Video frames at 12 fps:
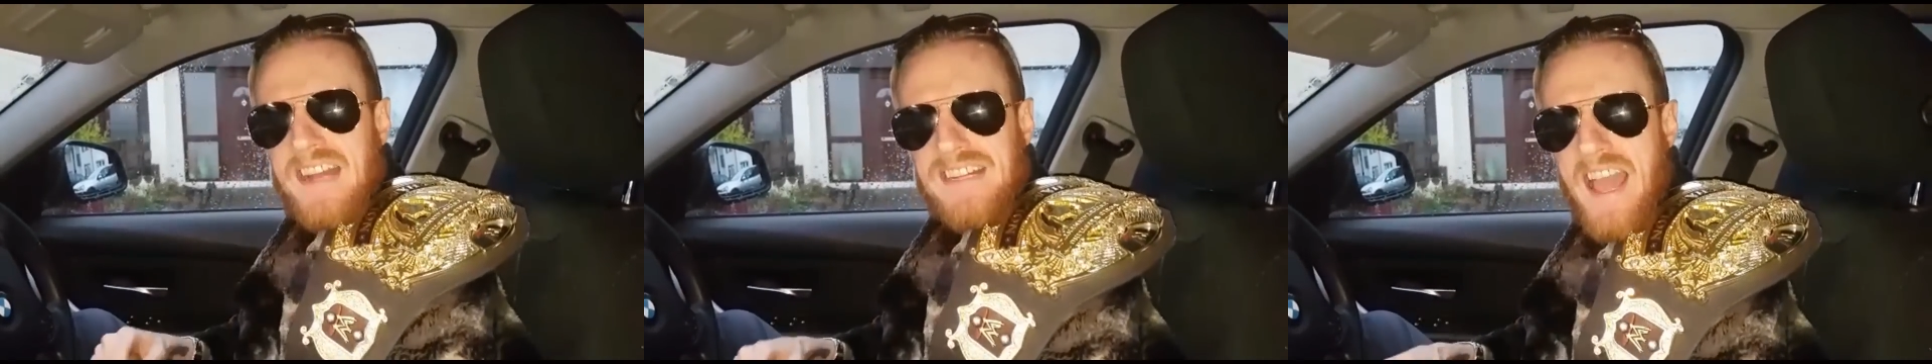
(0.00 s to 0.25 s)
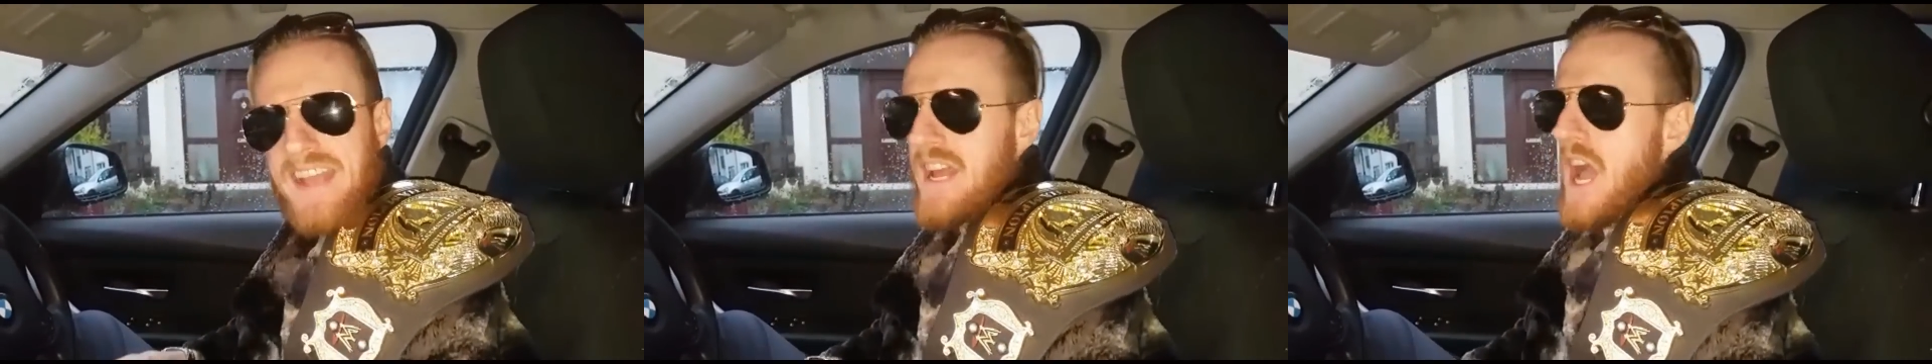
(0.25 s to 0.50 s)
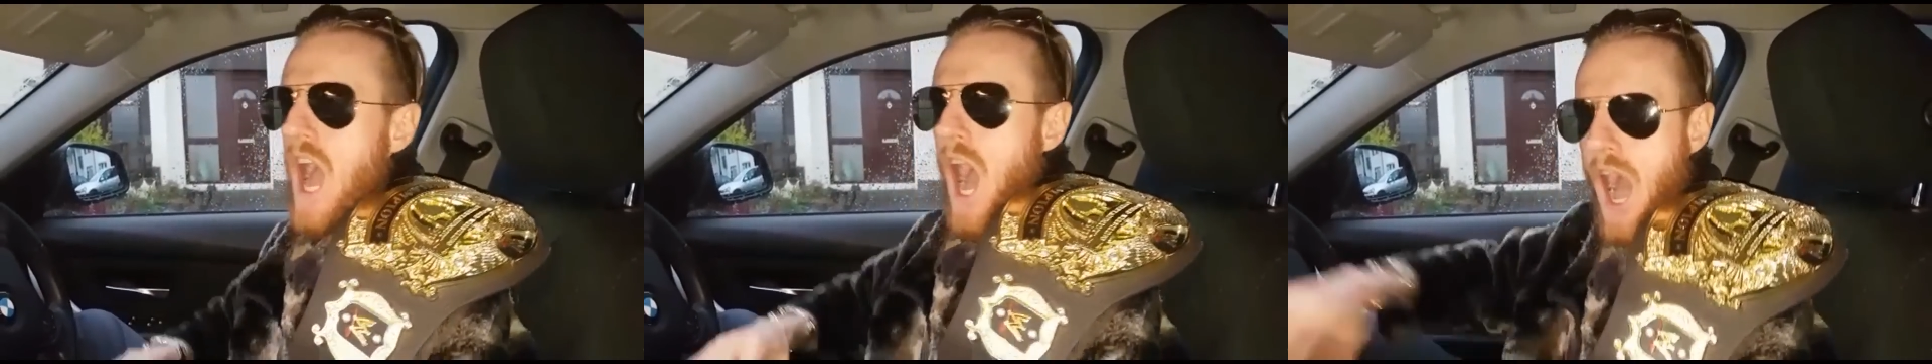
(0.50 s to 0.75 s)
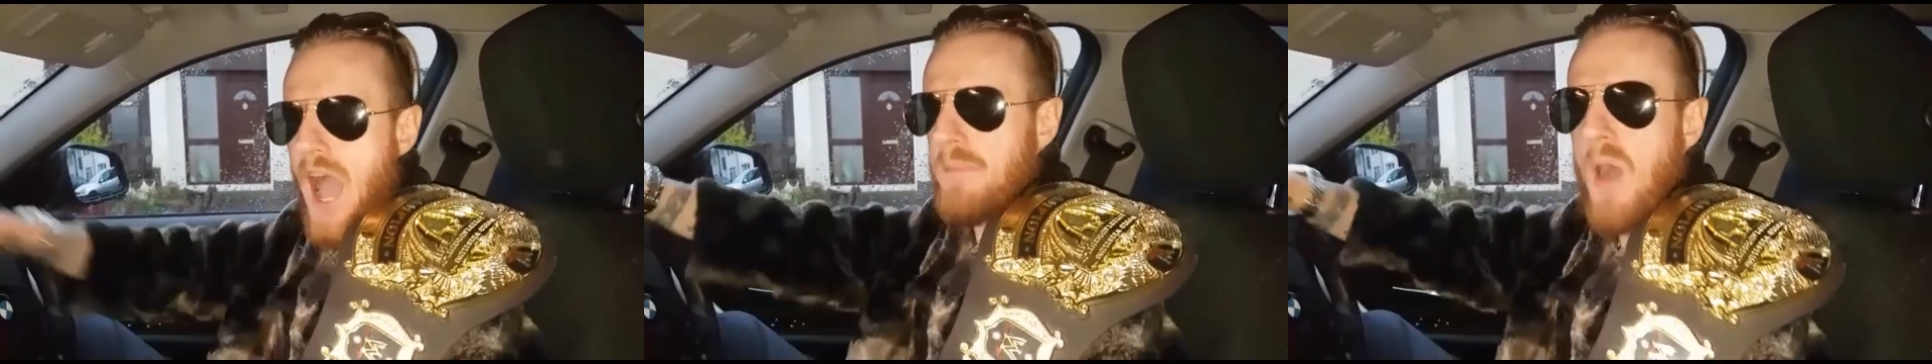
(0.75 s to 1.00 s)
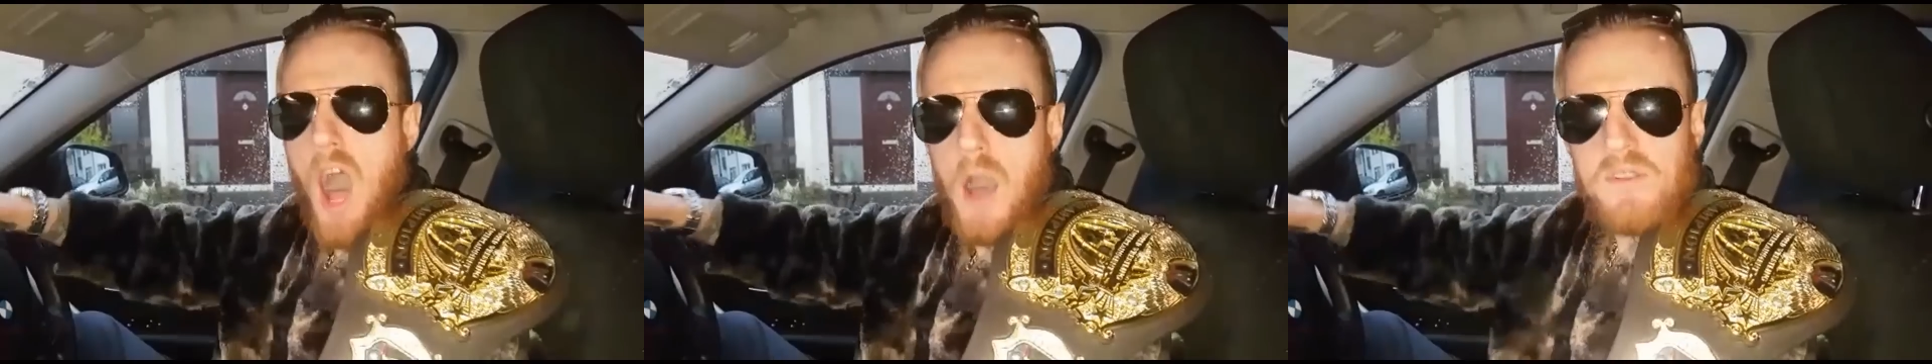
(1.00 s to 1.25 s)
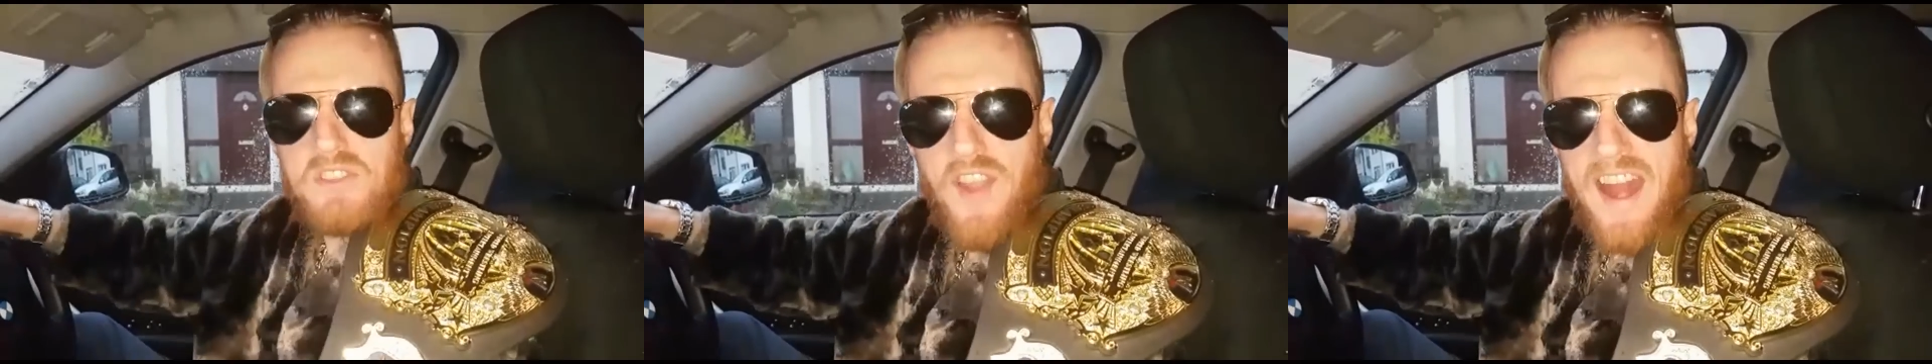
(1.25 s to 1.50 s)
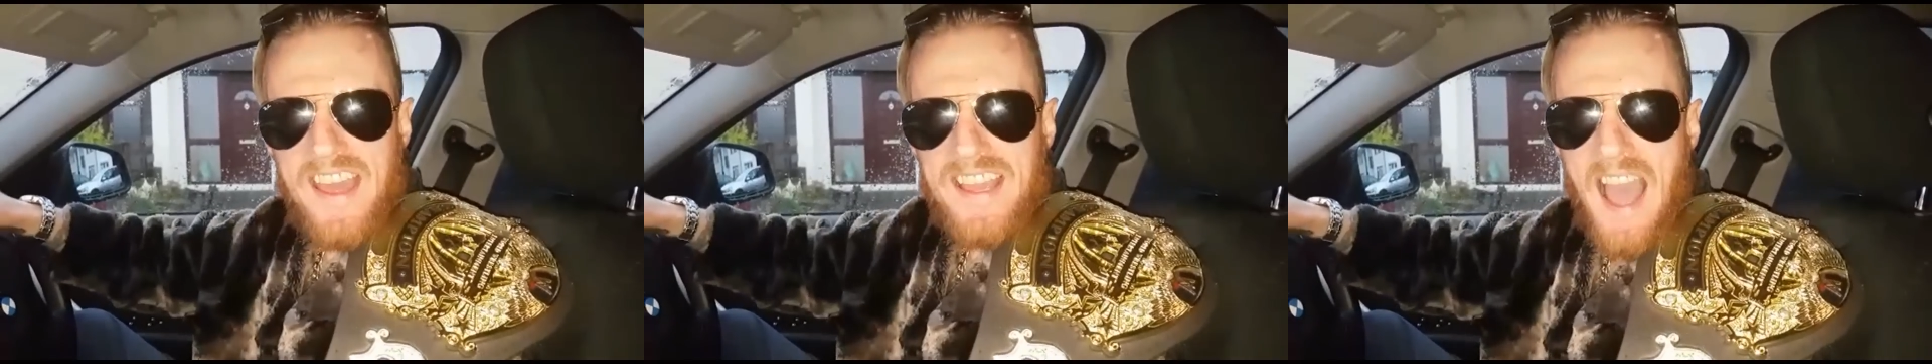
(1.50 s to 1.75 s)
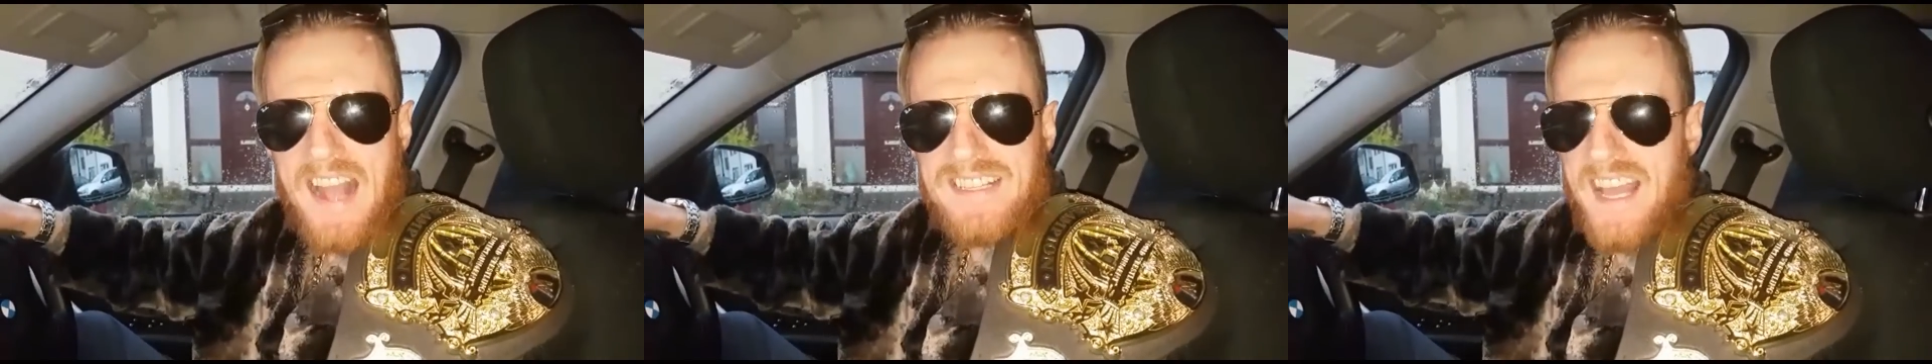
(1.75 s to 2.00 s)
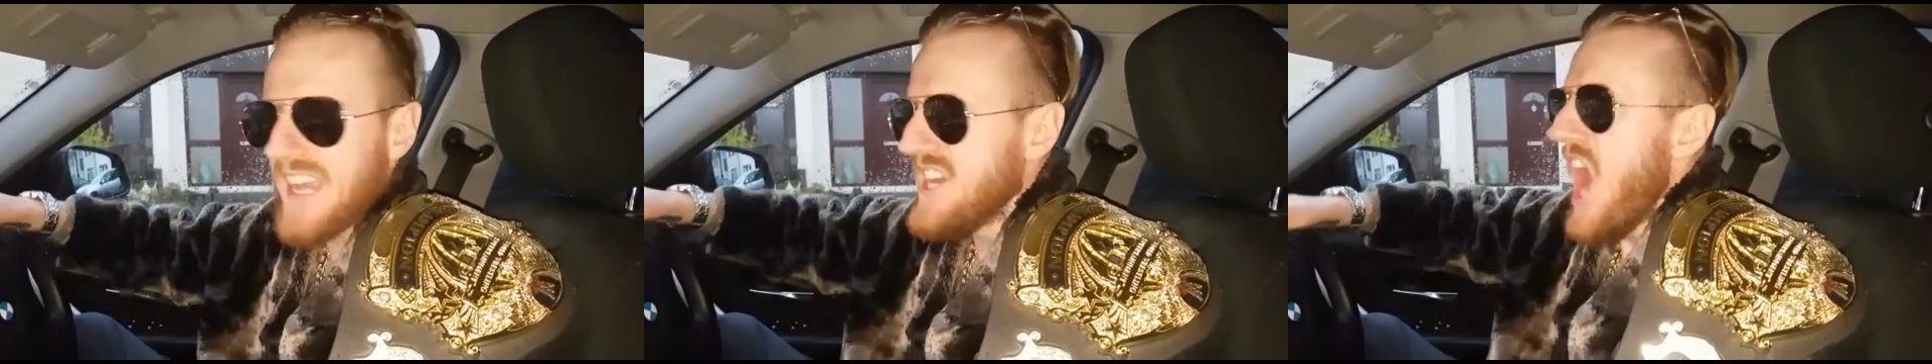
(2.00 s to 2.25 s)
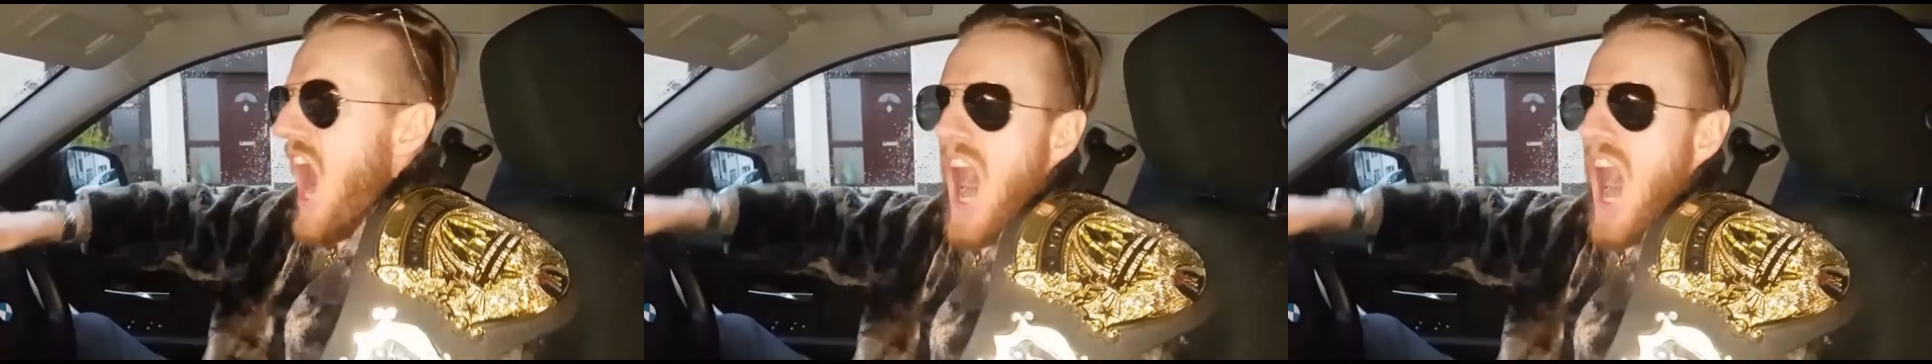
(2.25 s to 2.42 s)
Ready, Kathleen? I'm always ready, Kathleen.